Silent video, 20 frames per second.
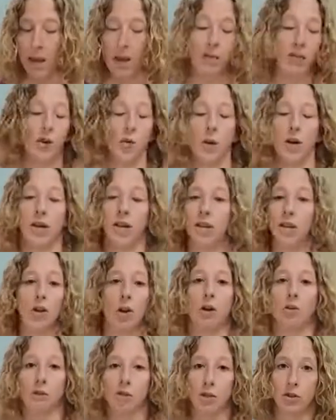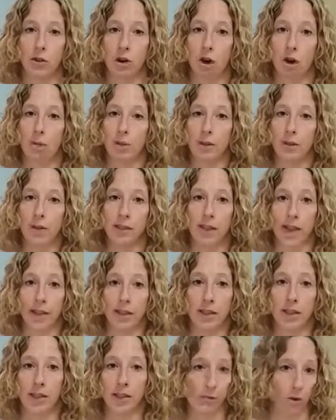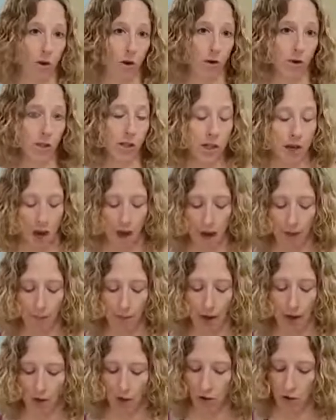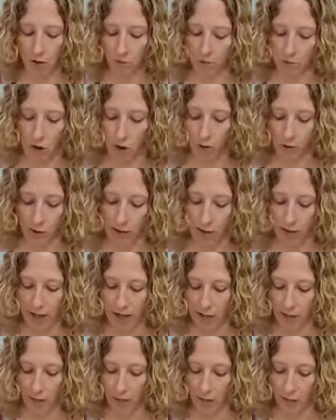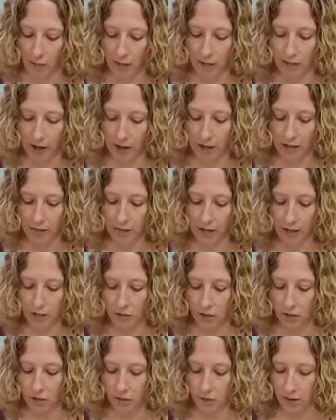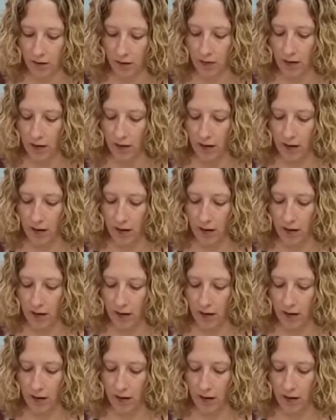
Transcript: If you wanted to toast your almond slices first, that could also lend just a really nice flavor to it.